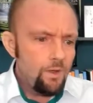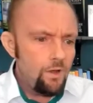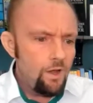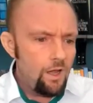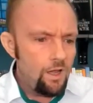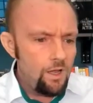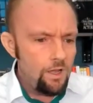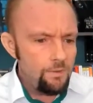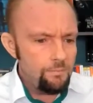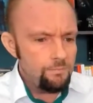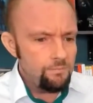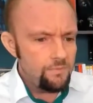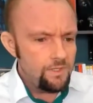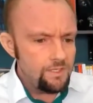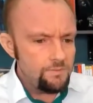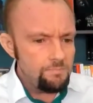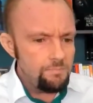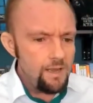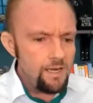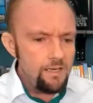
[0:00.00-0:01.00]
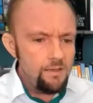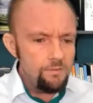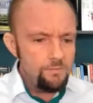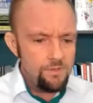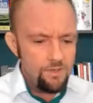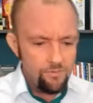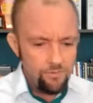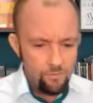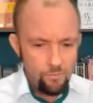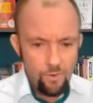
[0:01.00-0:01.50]
there's many
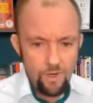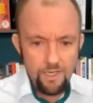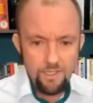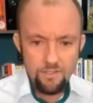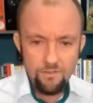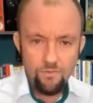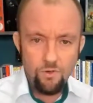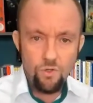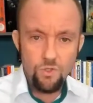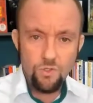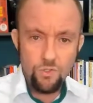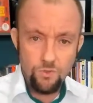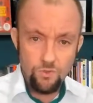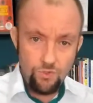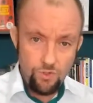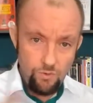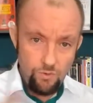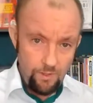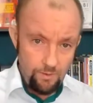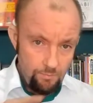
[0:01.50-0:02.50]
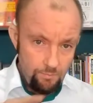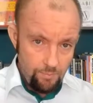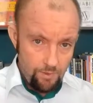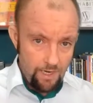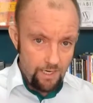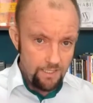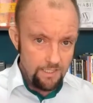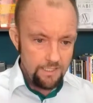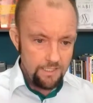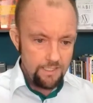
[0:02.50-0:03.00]
different ways of also
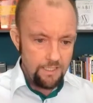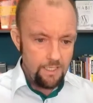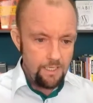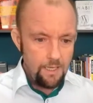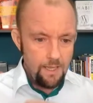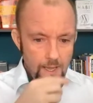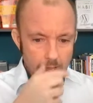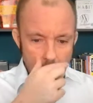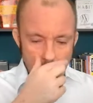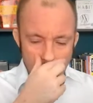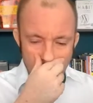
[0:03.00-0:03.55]
practicing.